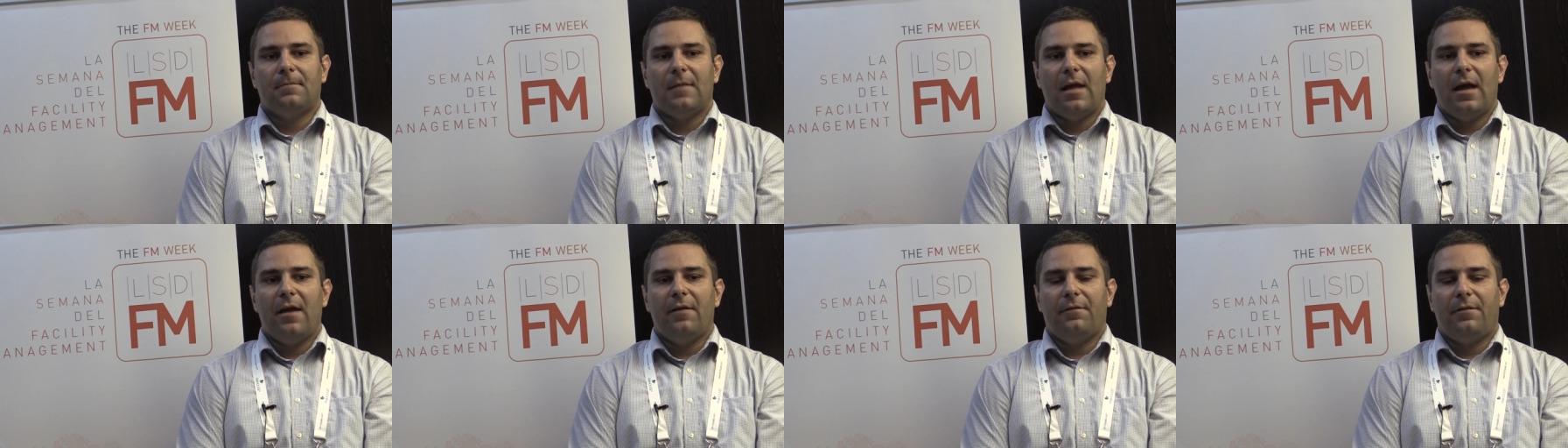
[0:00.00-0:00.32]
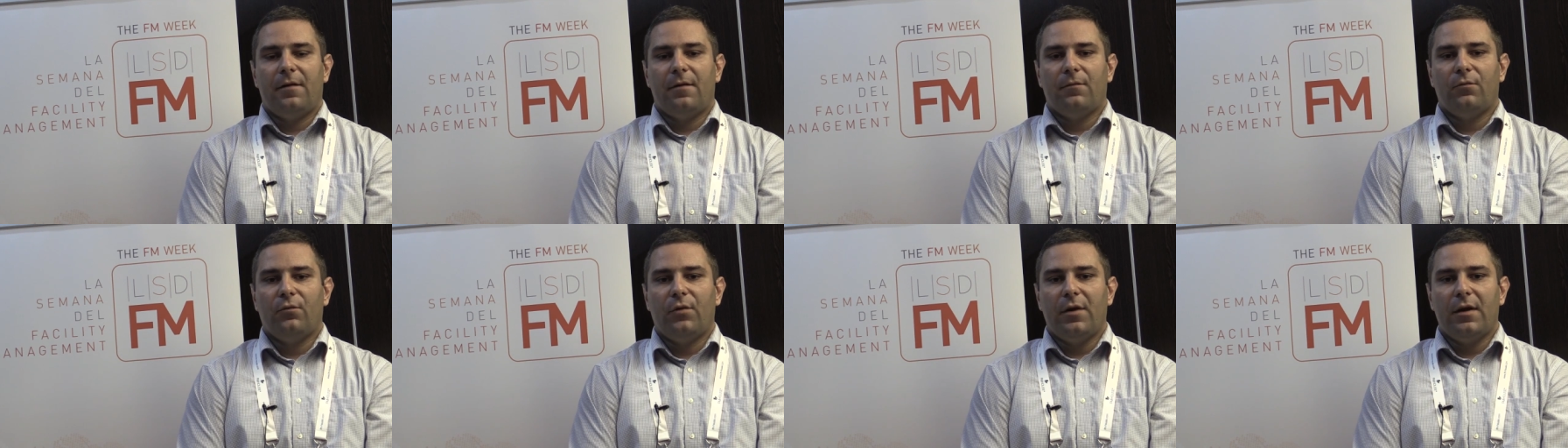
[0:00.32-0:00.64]

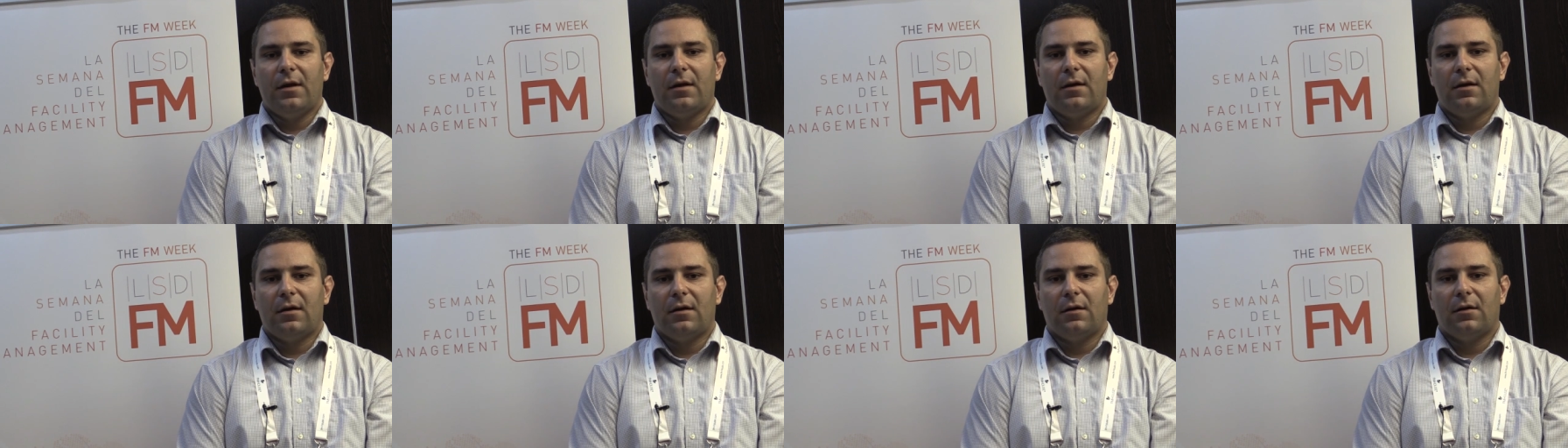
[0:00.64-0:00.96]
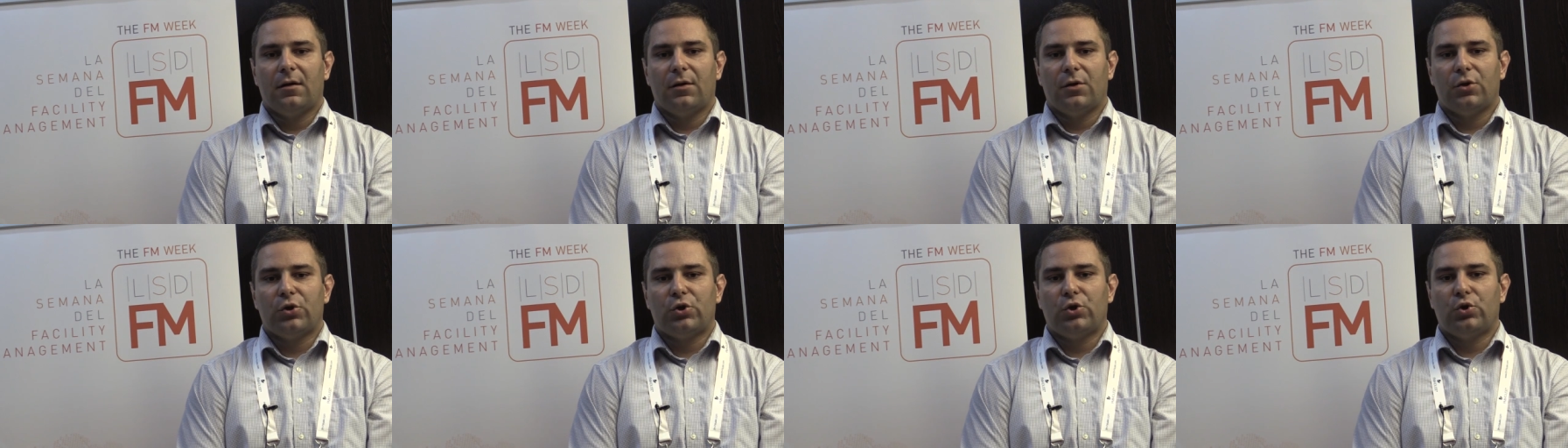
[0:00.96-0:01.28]
FM Week
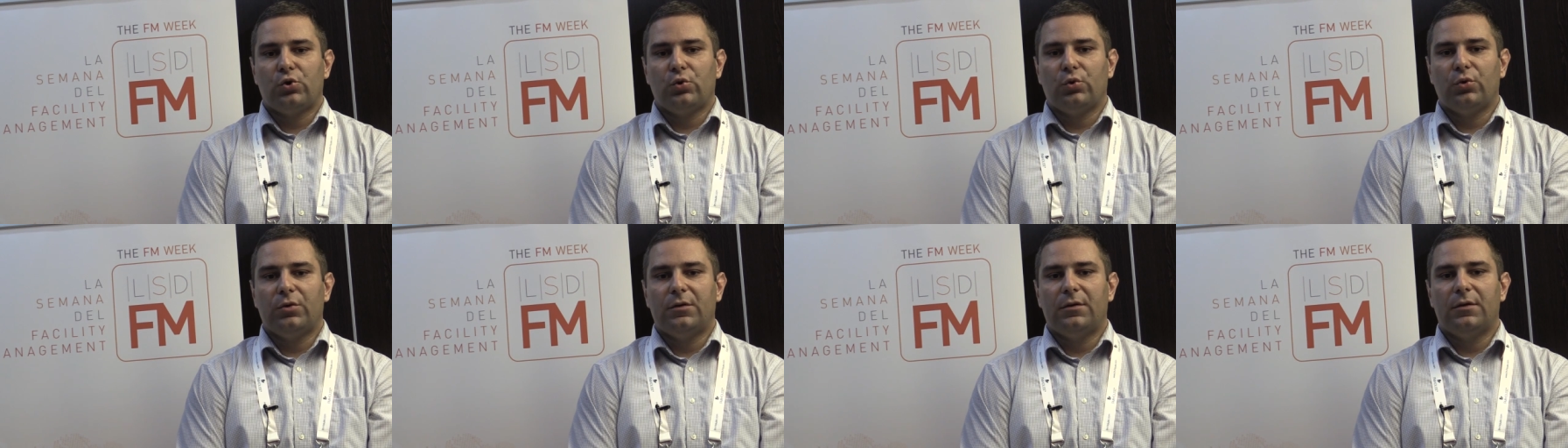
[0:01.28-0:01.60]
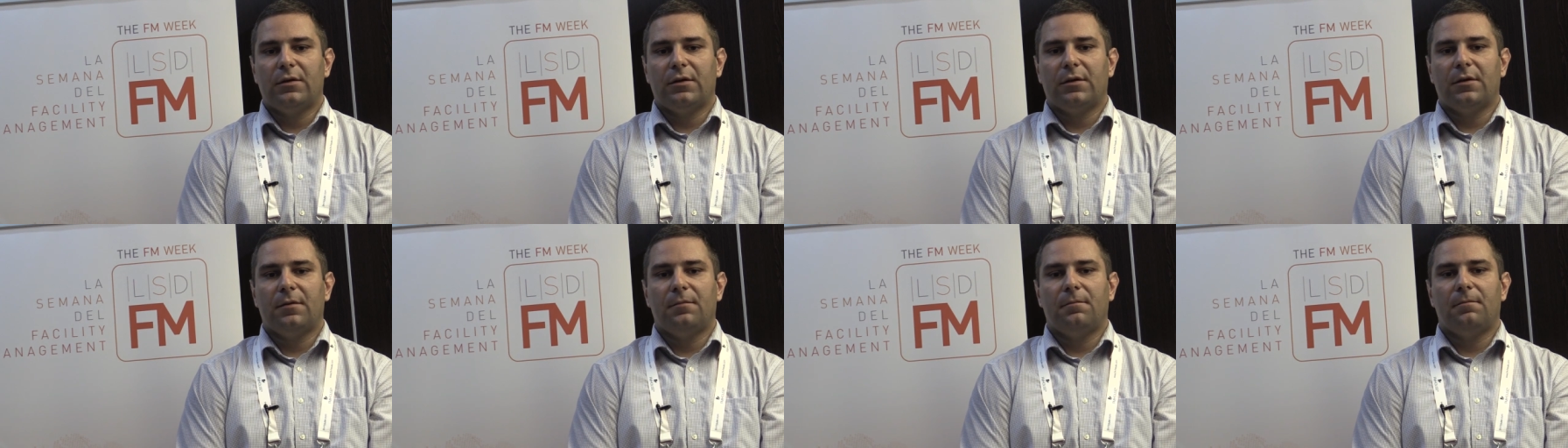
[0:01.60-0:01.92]
should
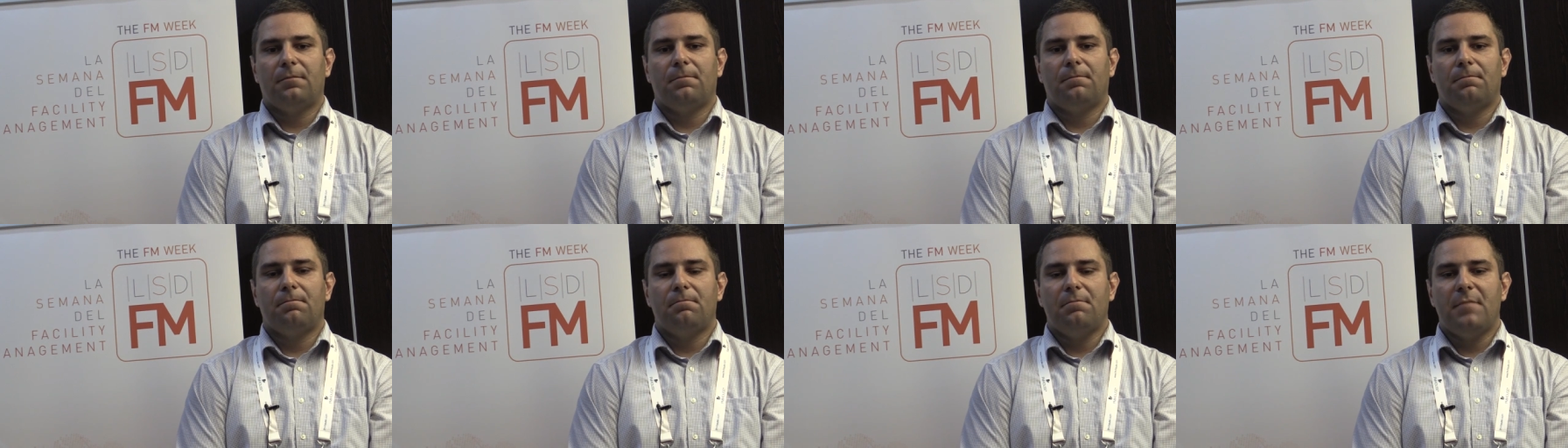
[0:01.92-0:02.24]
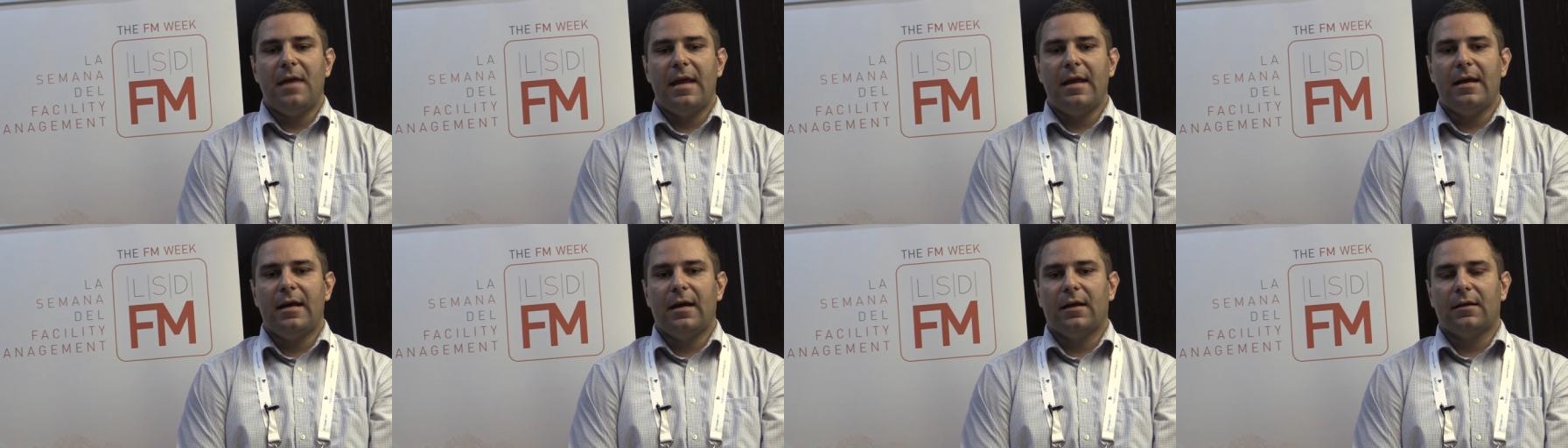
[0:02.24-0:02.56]

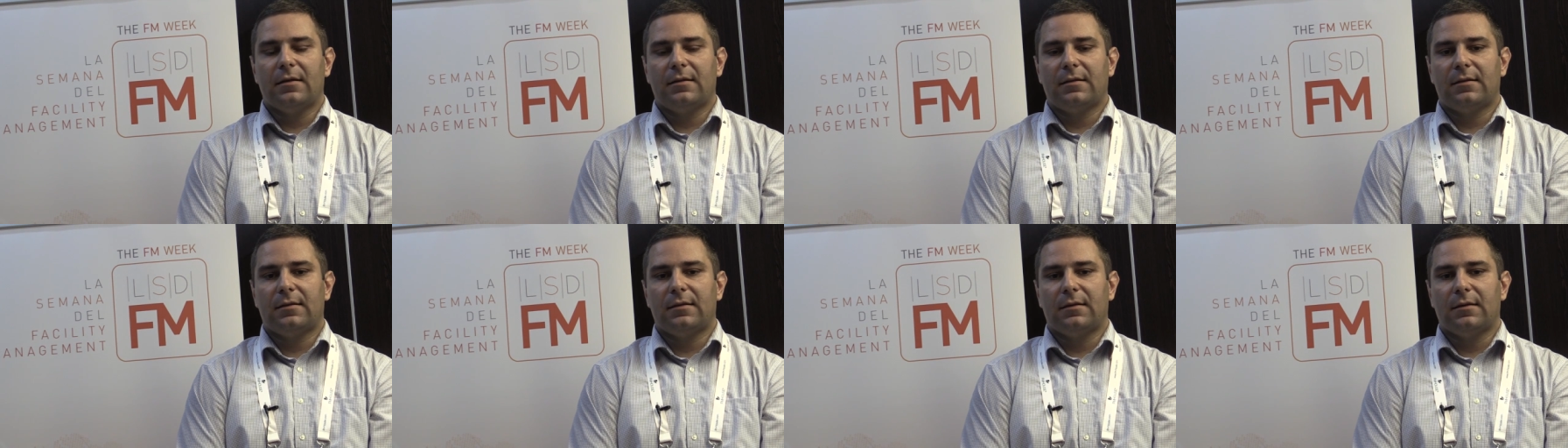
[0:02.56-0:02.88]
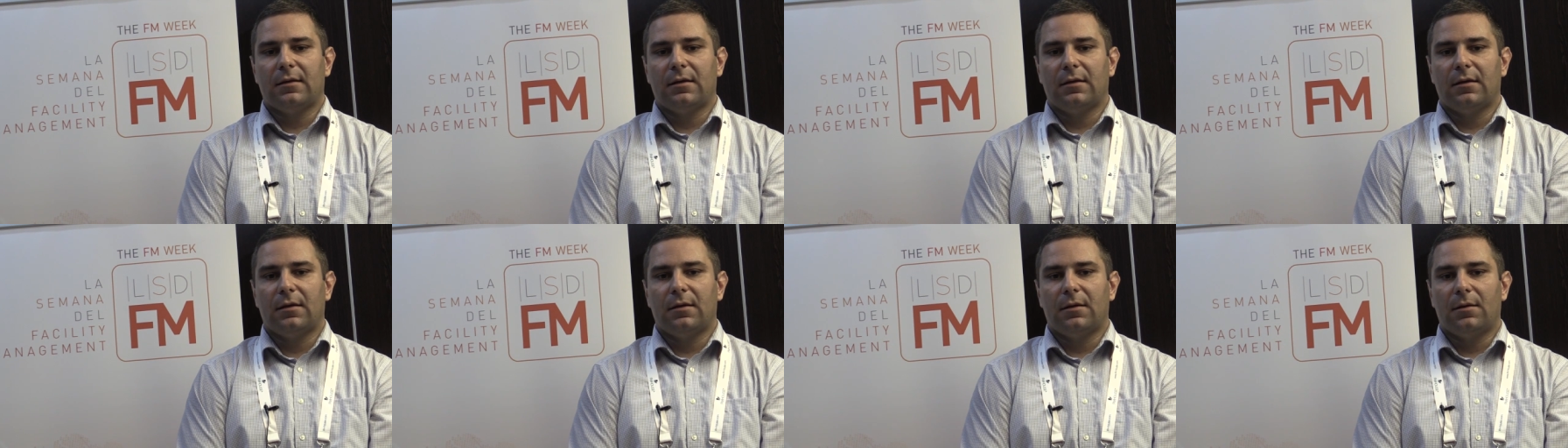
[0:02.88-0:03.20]
make us
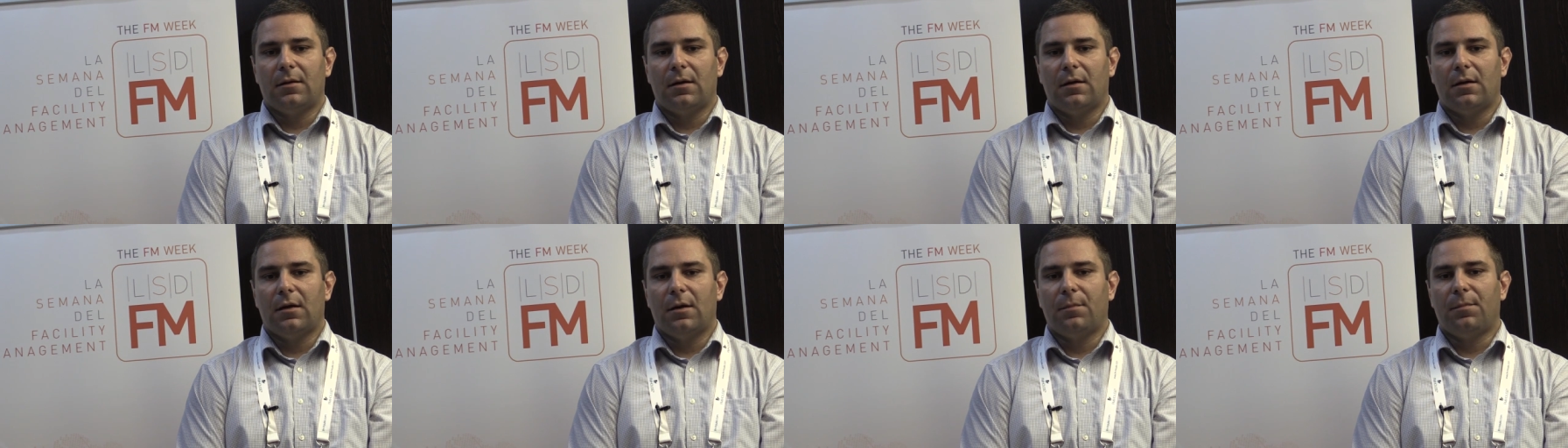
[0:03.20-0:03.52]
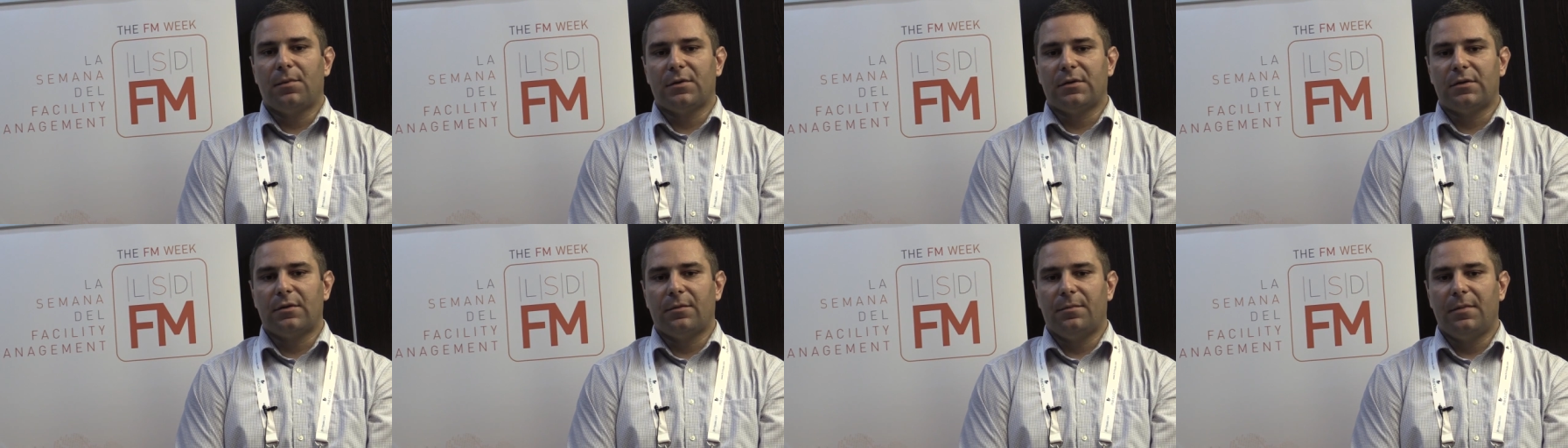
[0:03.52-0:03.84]
a
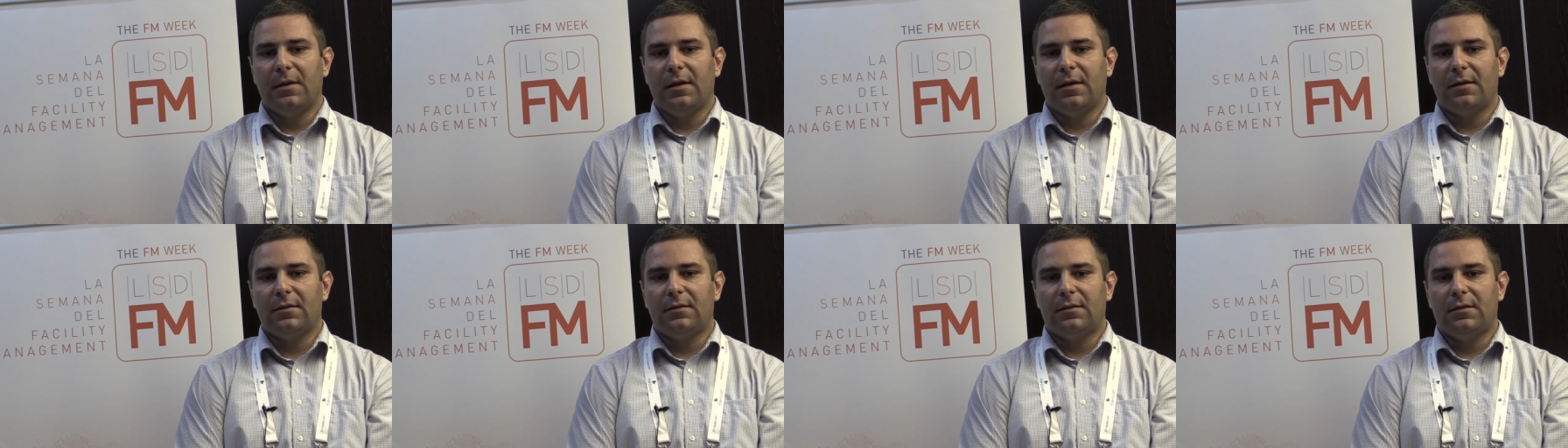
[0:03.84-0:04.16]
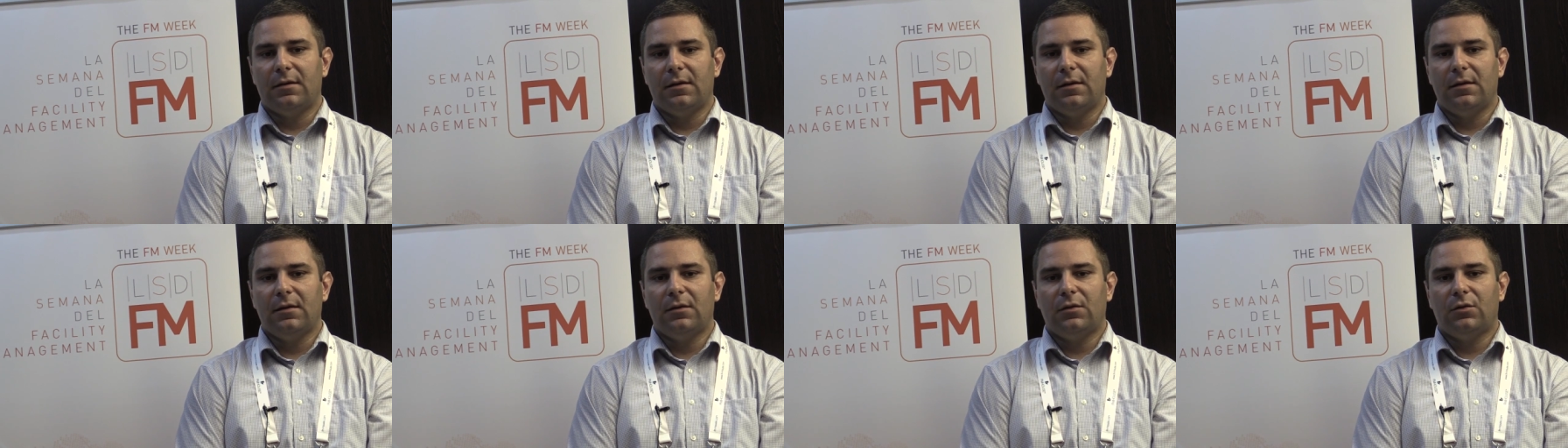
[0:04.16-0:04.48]

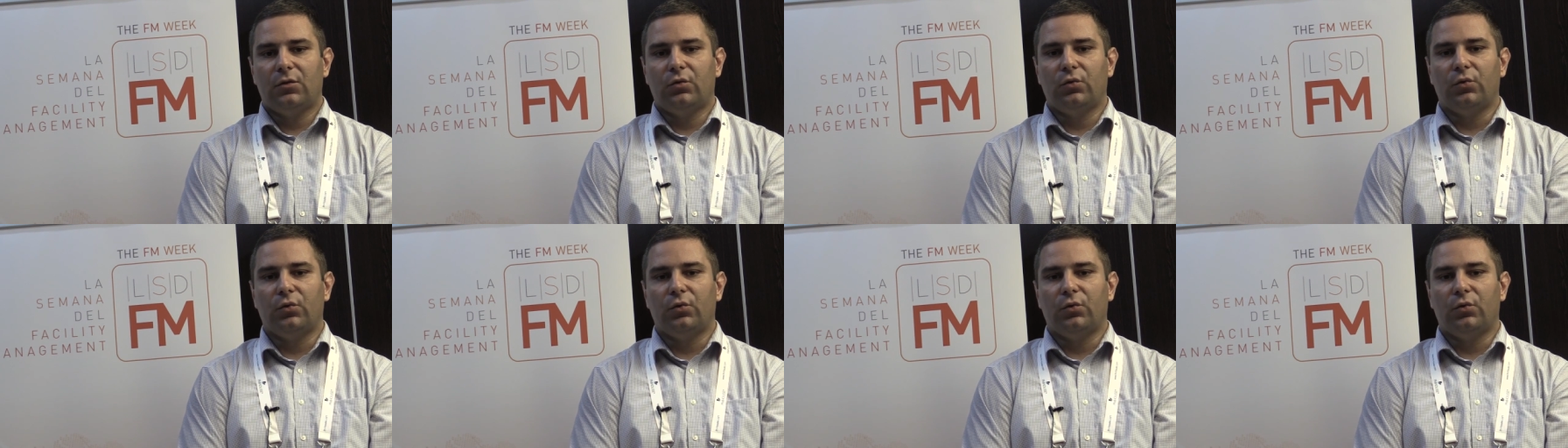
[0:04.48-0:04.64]
possibility